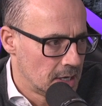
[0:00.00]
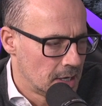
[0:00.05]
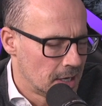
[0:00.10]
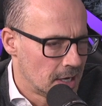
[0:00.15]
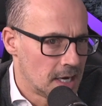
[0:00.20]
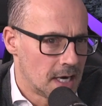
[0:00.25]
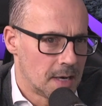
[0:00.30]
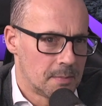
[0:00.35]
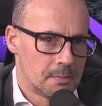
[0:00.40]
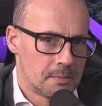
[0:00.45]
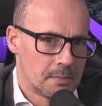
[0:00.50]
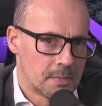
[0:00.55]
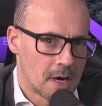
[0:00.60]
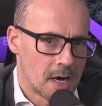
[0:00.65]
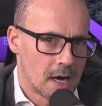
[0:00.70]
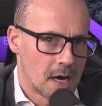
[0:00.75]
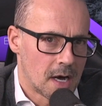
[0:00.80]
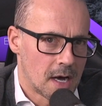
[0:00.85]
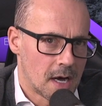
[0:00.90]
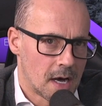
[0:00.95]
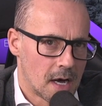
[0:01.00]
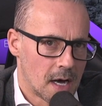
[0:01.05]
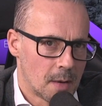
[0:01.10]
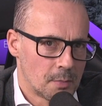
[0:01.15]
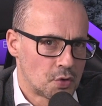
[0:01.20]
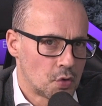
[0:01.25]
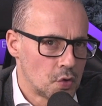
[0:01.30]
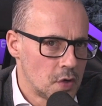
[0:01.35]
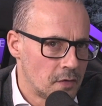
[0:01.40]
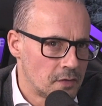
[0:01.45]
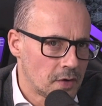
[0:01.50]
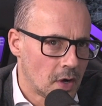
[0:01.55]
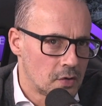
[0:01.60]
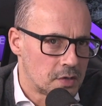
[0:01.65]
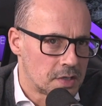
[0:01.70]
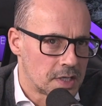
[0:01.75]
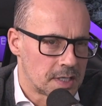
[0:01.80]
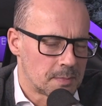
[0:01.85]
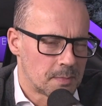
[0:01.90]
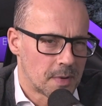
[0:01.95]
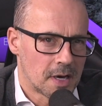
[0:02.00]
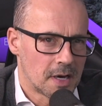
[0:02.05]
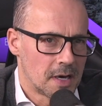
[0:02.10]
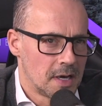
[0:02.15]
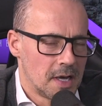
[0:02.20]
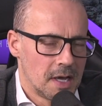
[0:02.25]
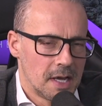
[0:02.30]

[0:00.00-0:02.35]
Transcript: Um, I'm sure you've noticed, but